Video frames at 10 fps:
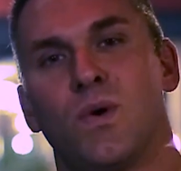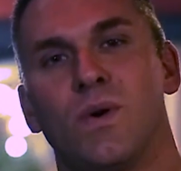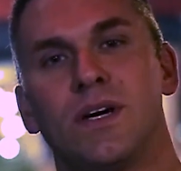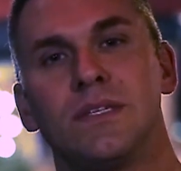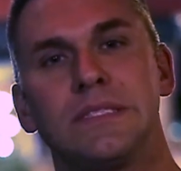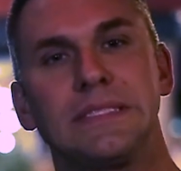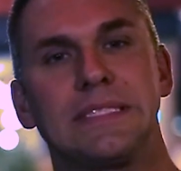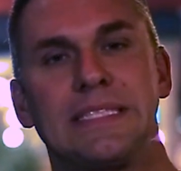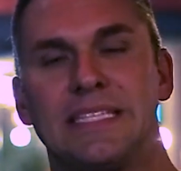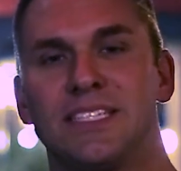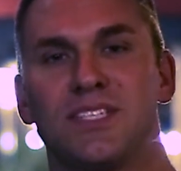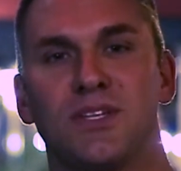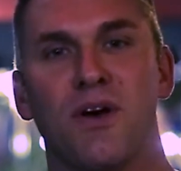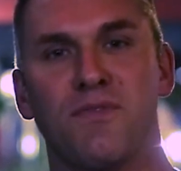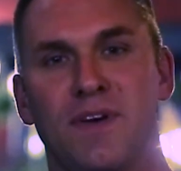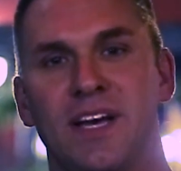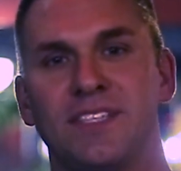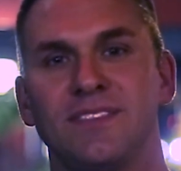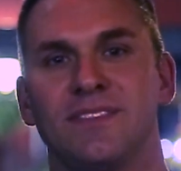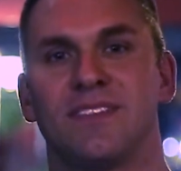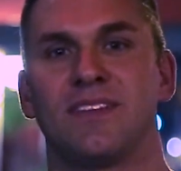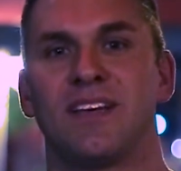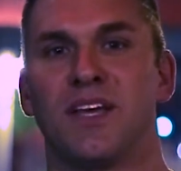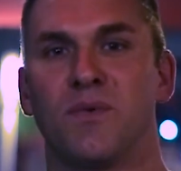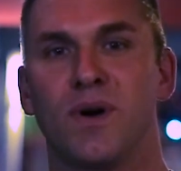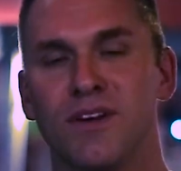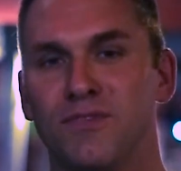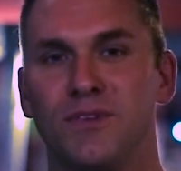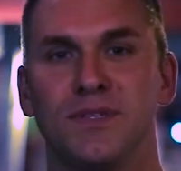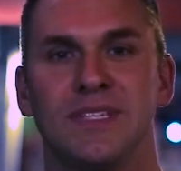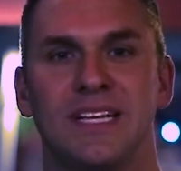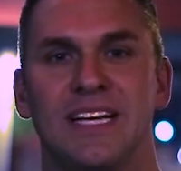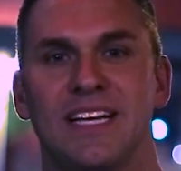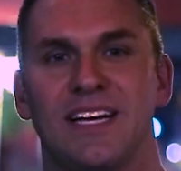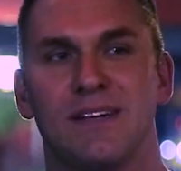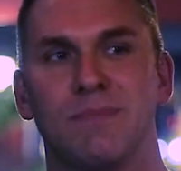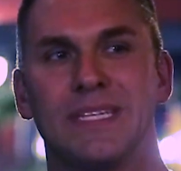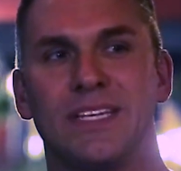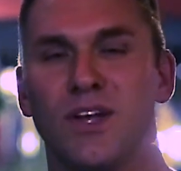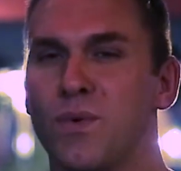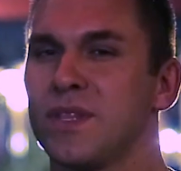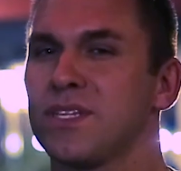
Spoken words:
Well, this is all fun and wonderful, but you know when